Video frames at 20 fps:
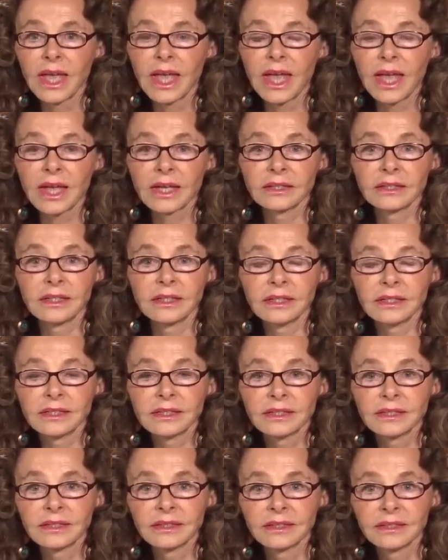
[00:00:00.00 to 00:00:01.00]
And
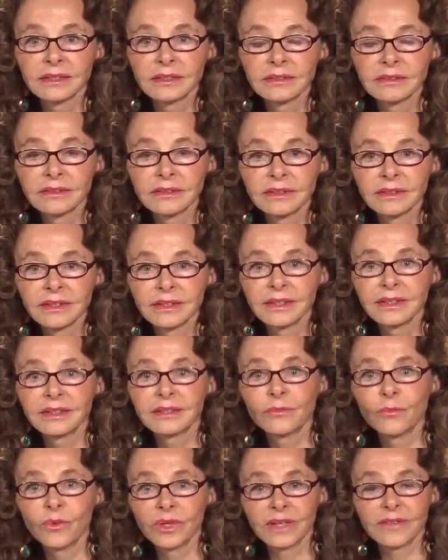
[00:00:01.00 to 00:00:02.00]

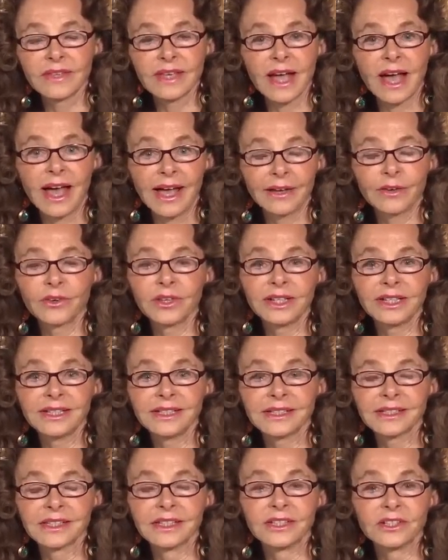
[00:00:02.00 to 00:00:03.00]
one of the
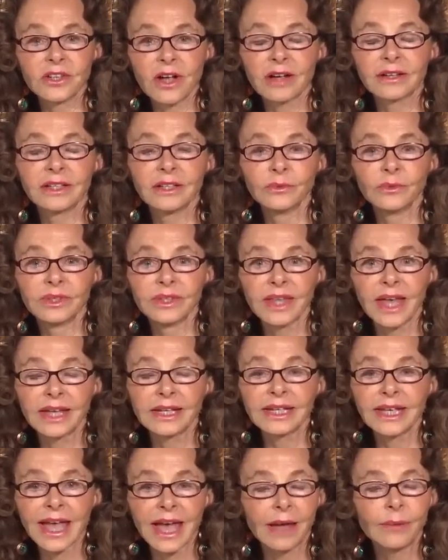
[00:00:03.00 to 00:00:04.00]
ironies in talking with
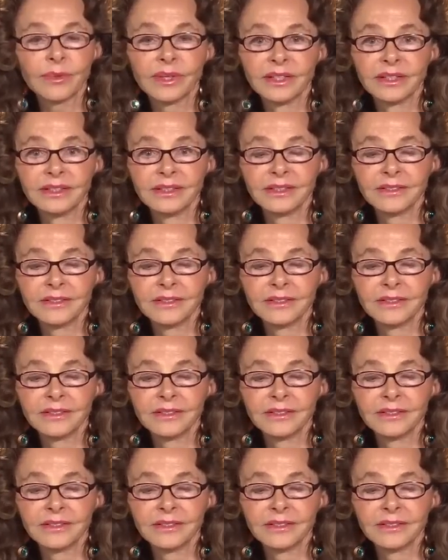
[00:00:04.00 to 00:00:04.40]
Eddie Abbott